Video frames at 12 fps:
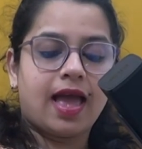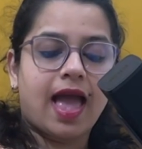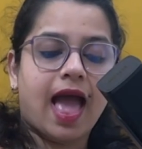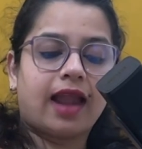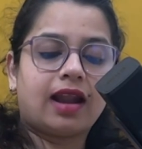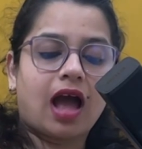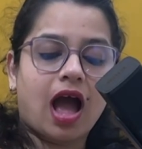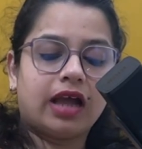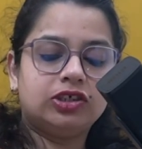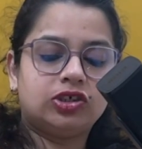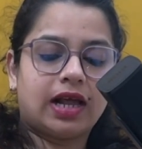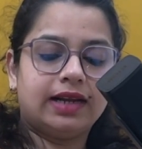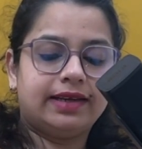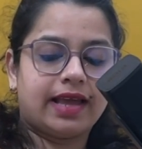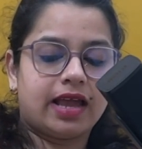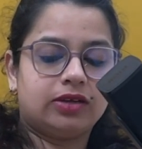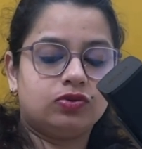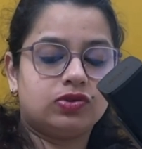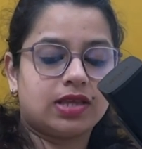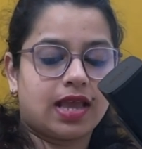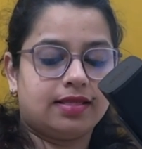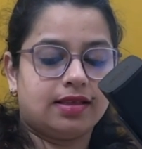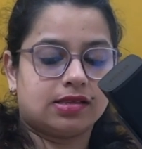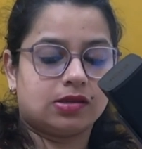And I shall dare to
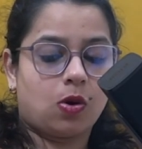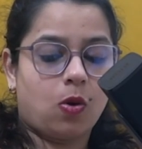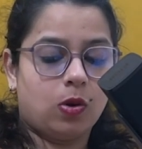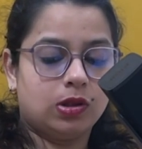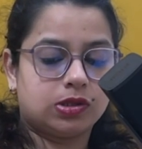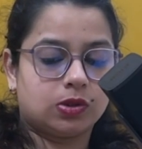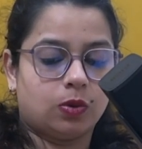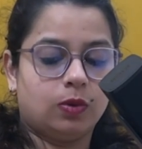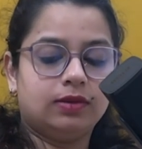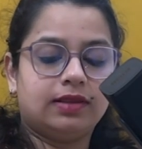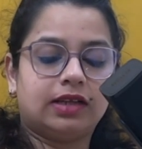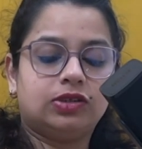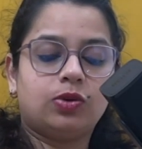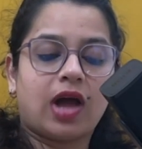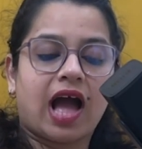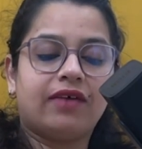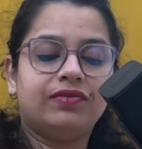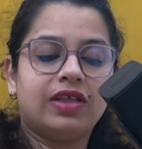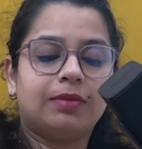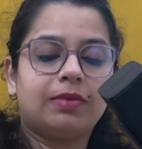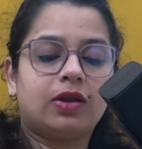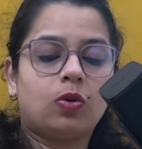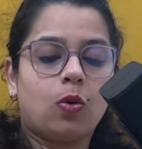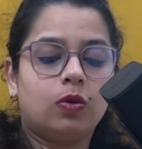say this also, that to have them
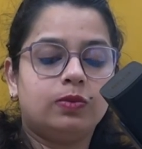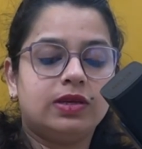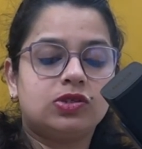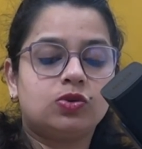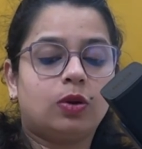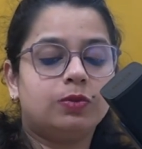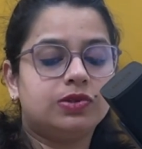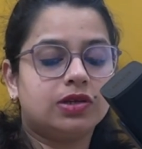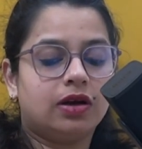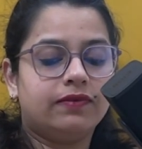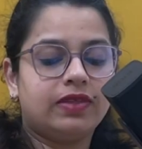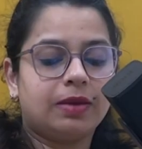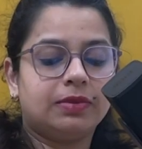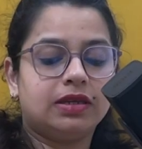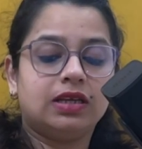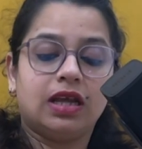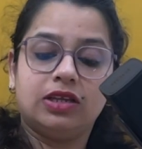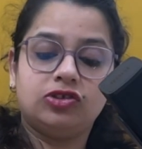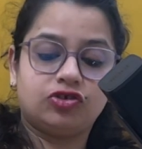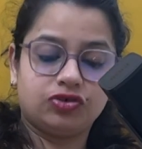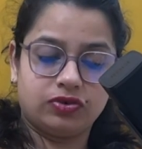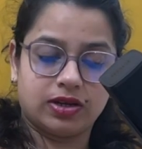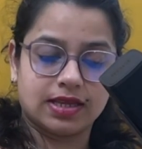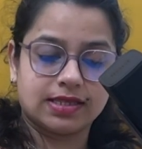and always to observe them is
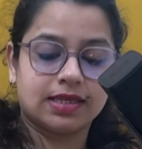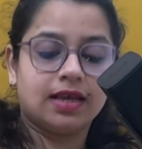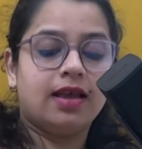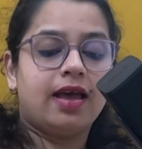injurious,